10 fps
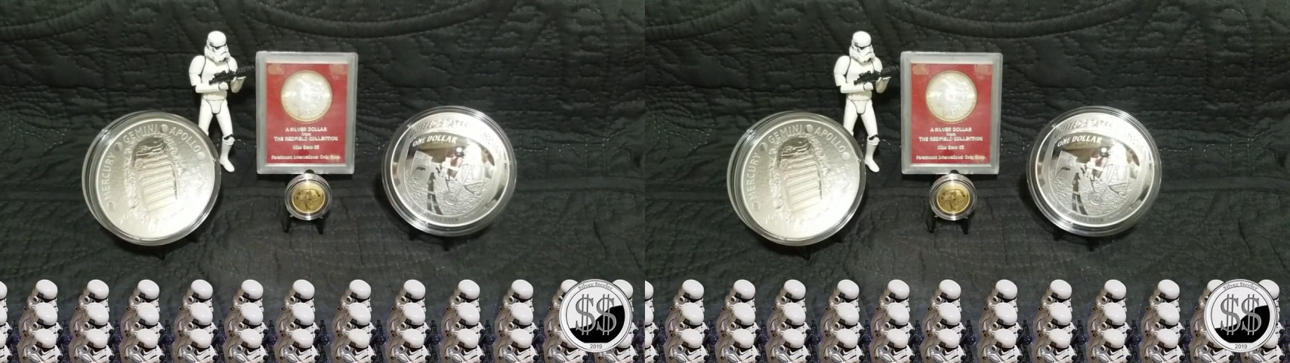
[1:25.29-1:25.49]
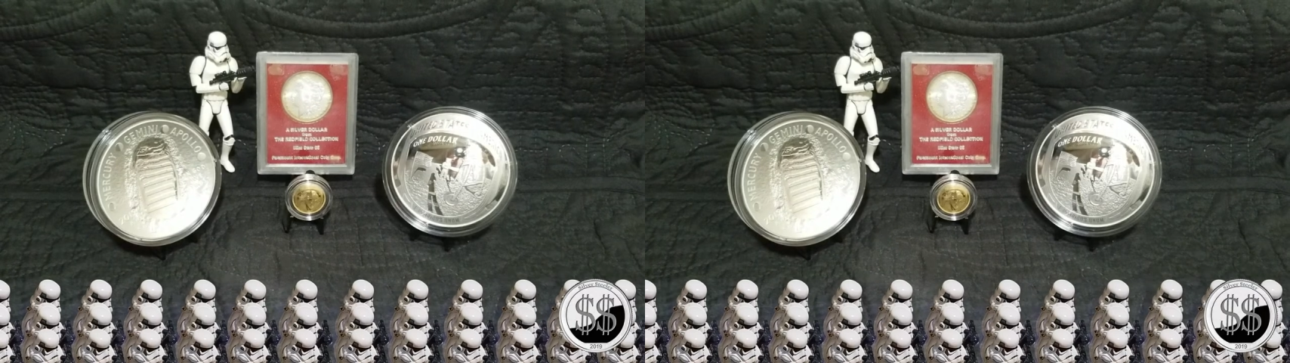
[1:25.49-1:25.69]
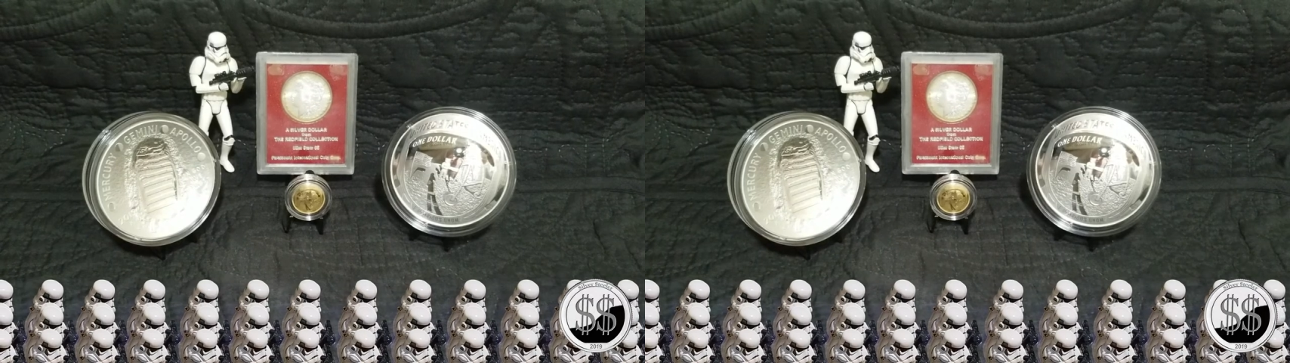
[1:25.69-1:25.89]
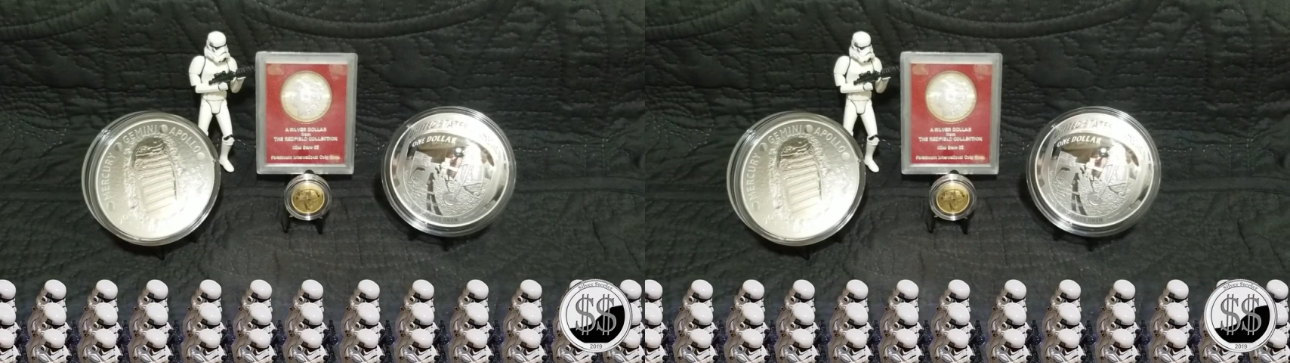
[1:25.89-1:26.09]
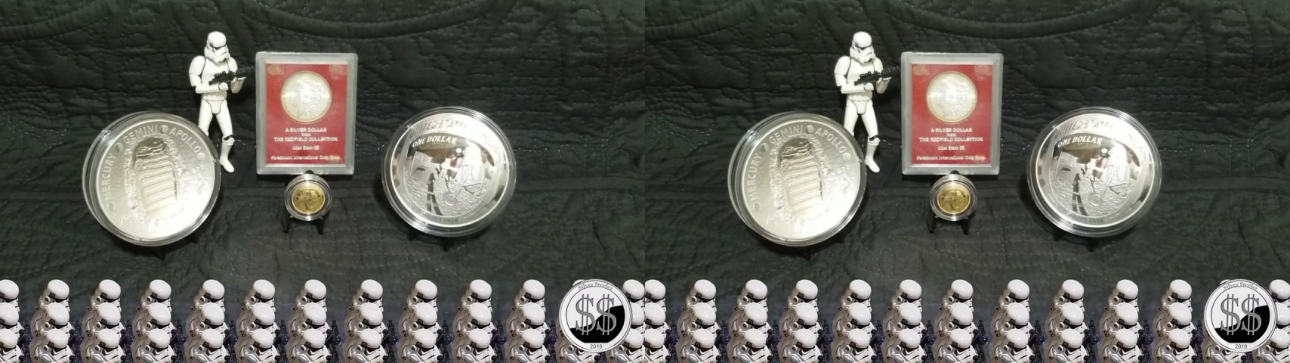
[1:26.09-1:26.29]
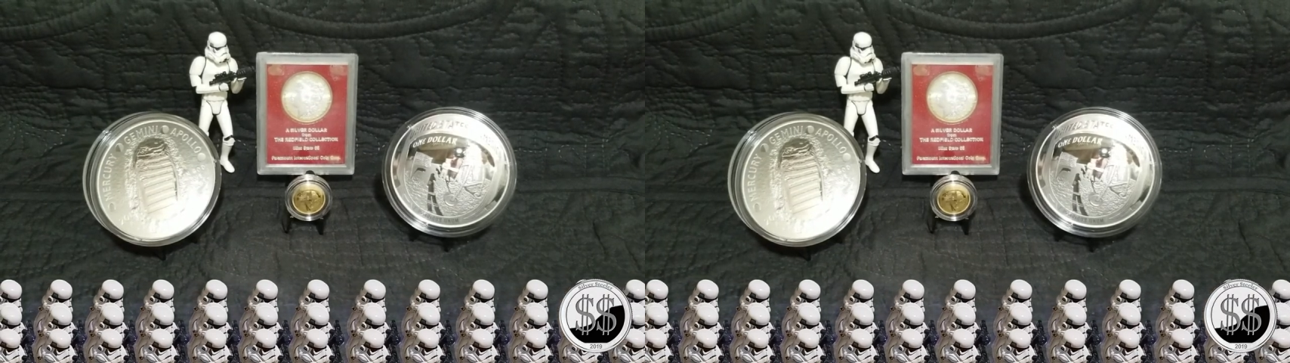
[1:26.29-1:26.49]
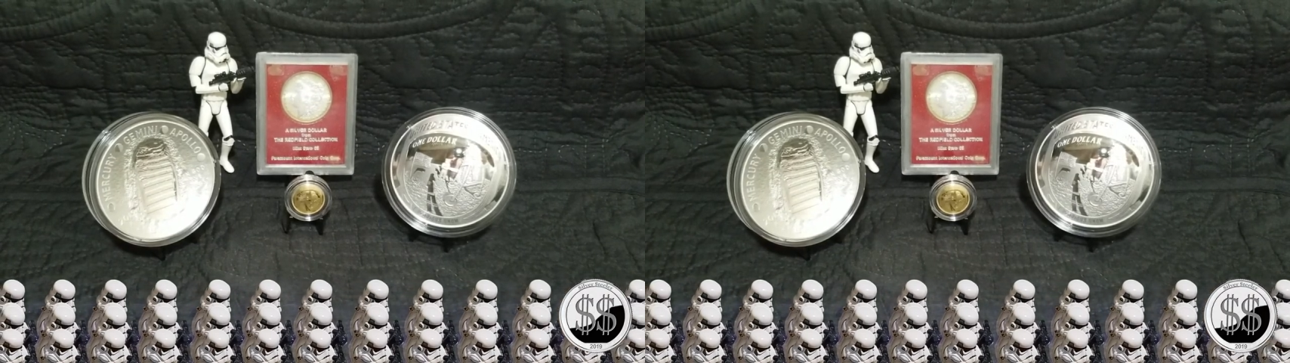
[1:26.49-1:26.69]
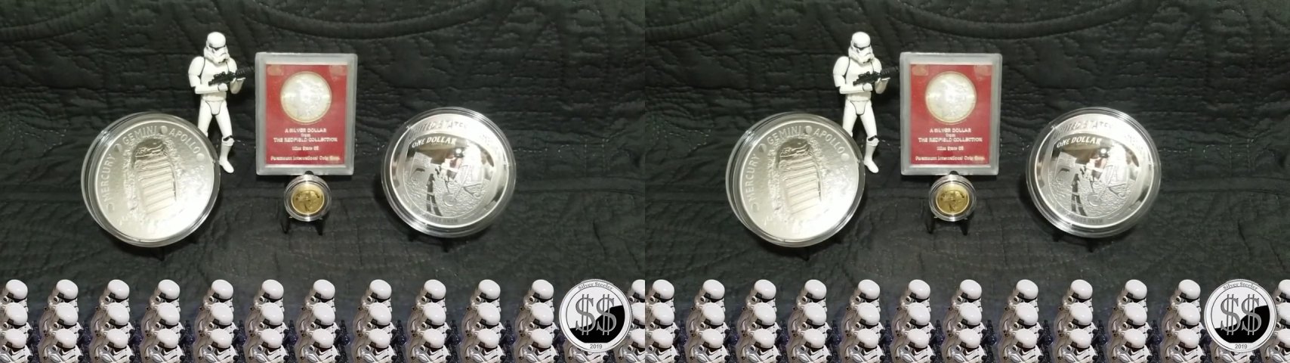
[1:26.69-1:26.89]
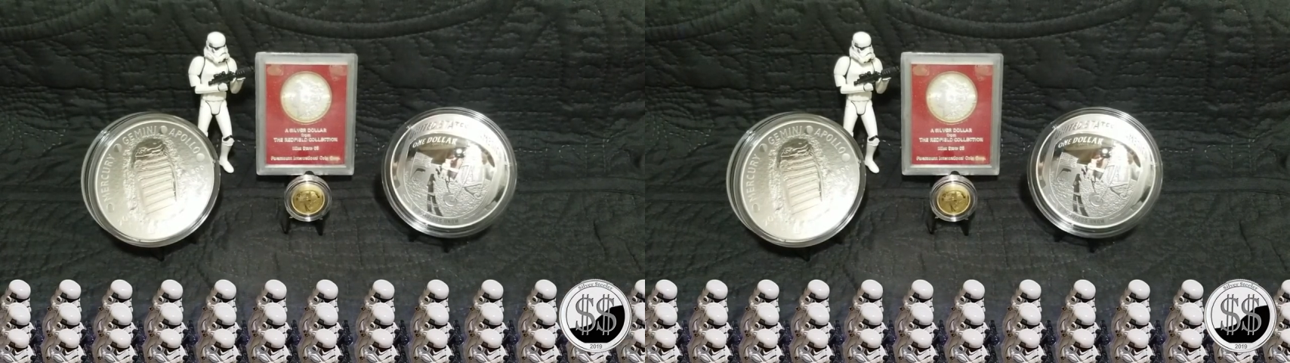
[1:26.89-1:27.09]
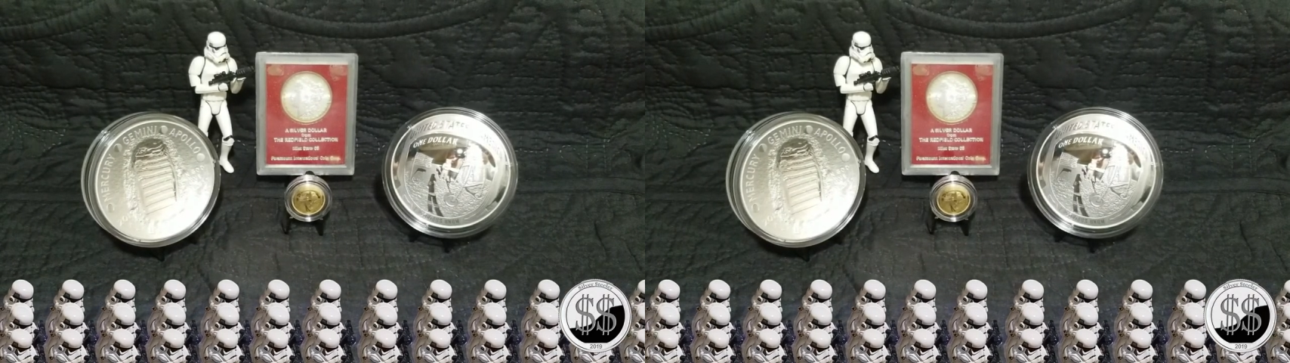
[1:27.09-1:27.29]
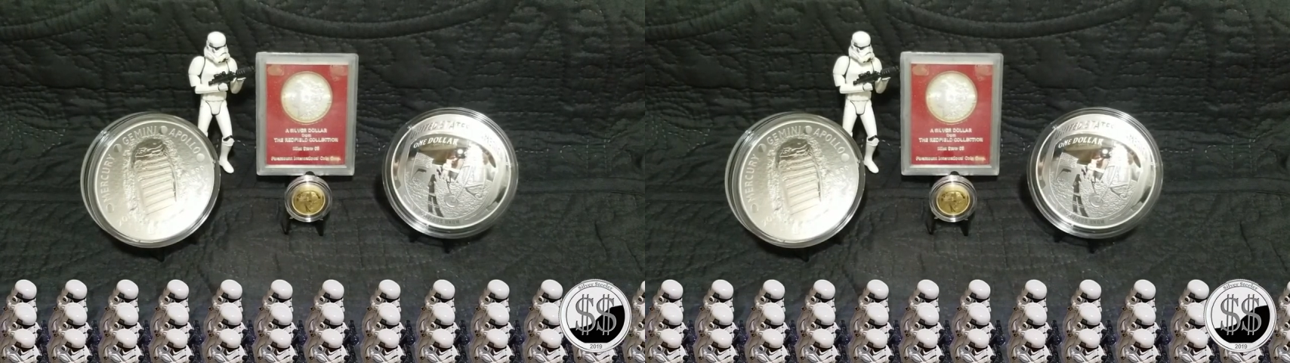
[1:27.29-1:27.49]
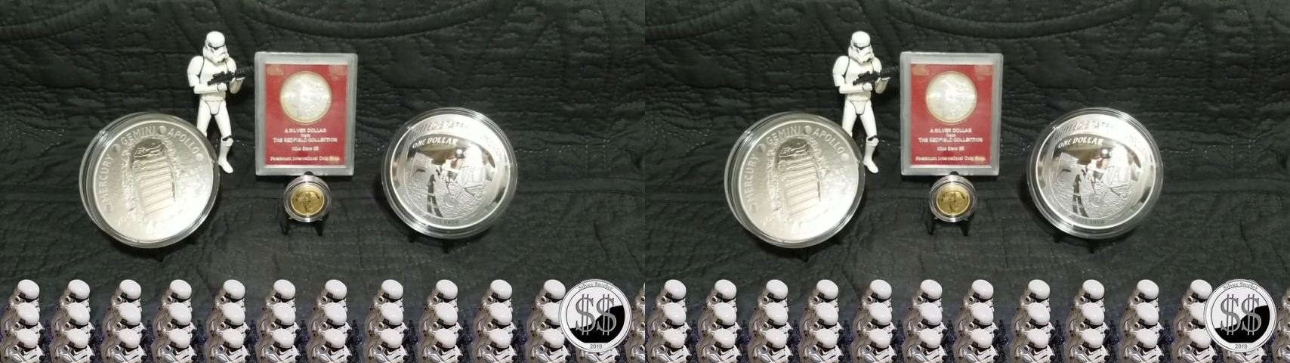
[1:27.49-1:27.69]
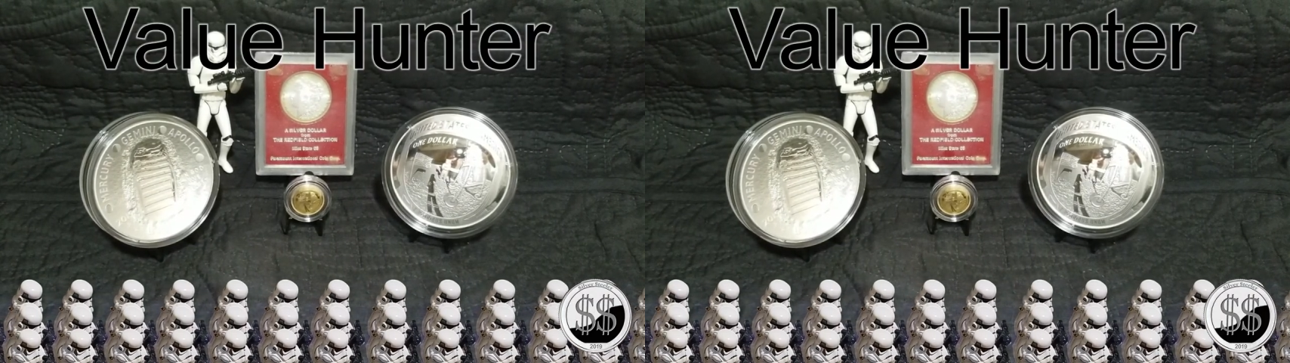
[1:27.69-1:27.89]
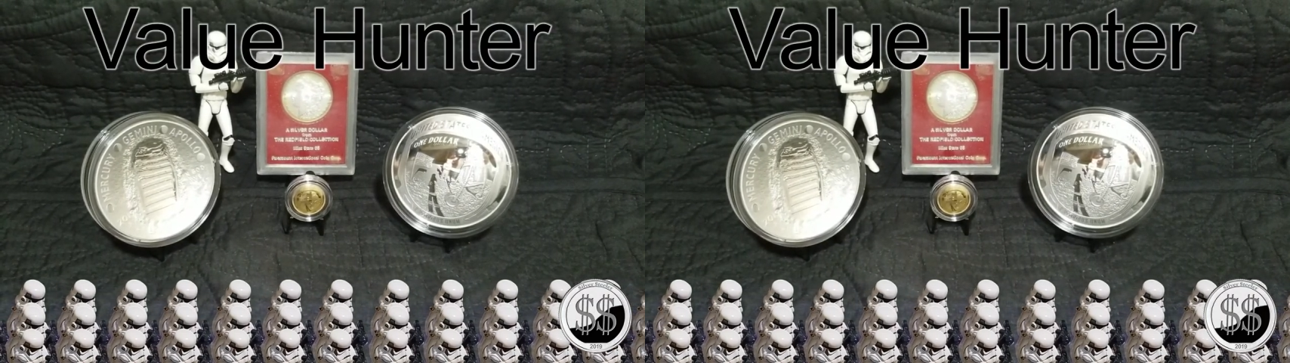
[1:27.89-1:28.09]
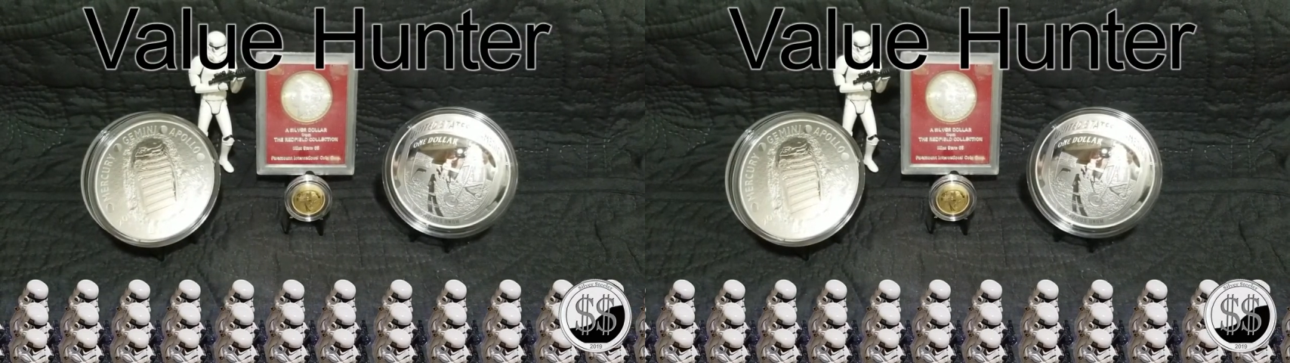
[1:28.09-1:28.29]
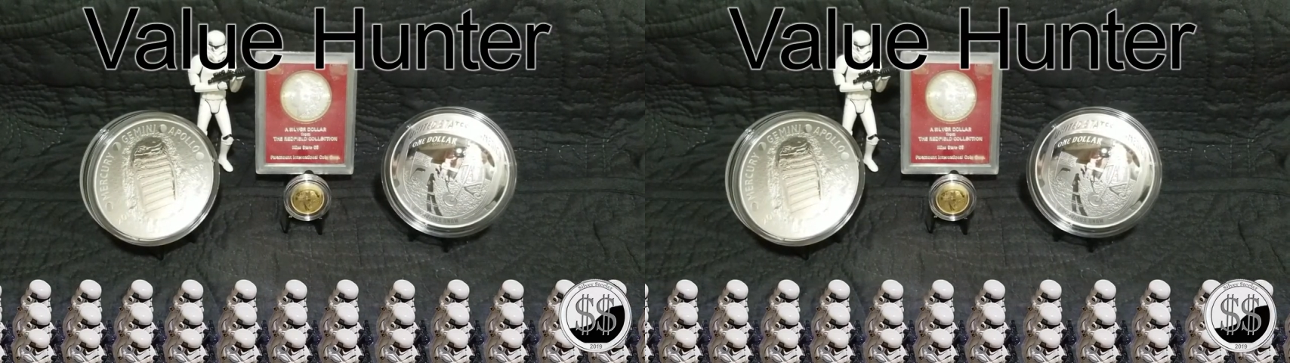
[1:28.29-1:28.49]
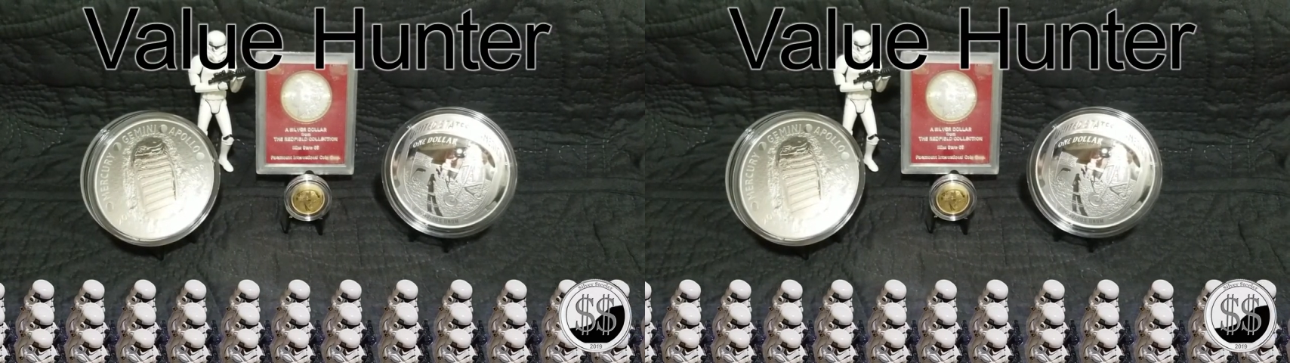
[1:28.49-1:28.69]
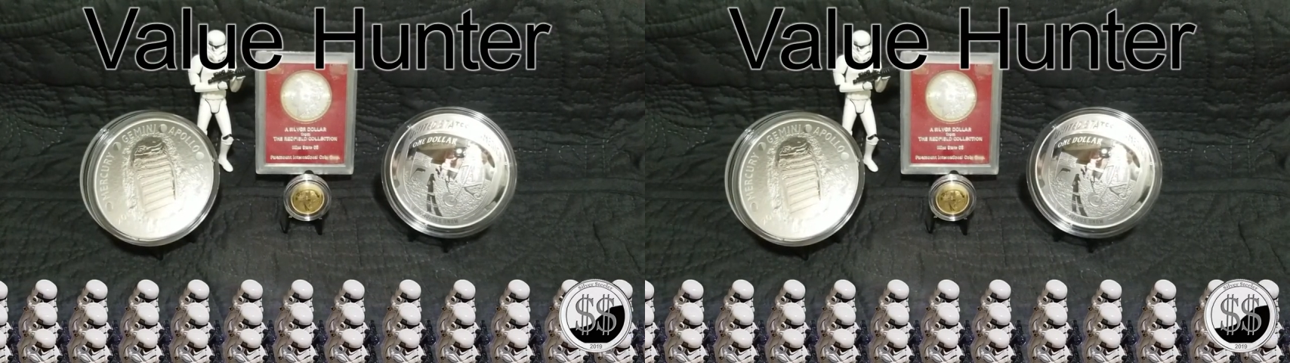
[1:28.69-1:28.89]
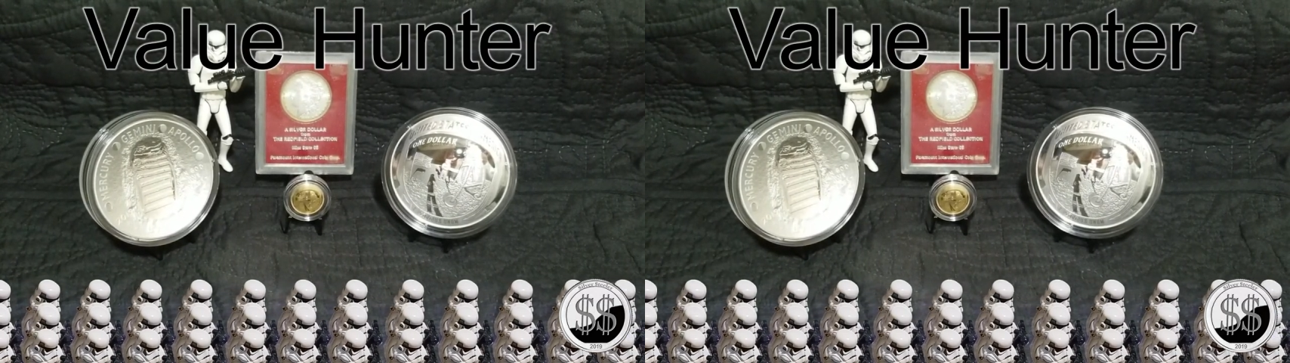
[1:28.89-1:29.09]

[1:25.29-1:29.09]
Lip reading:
(no speaker visible)